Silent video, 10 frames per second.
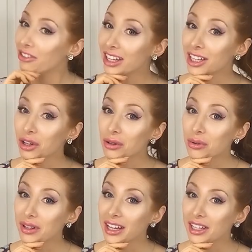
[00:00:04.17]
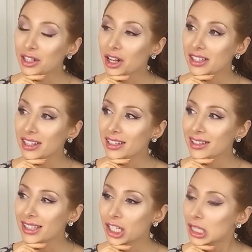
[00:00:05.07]
I feel like going through a lady's closet
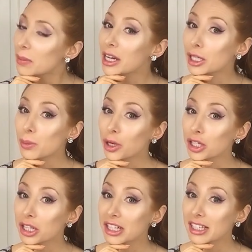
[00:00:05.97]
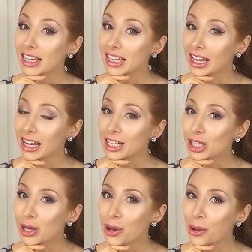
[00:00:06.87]
is just about as personal as it can get,
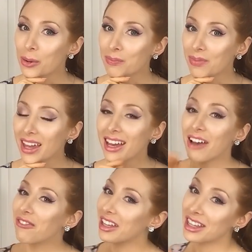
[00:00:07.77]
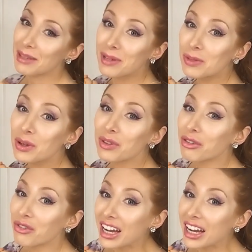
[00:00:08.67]
so I feel like this means we're real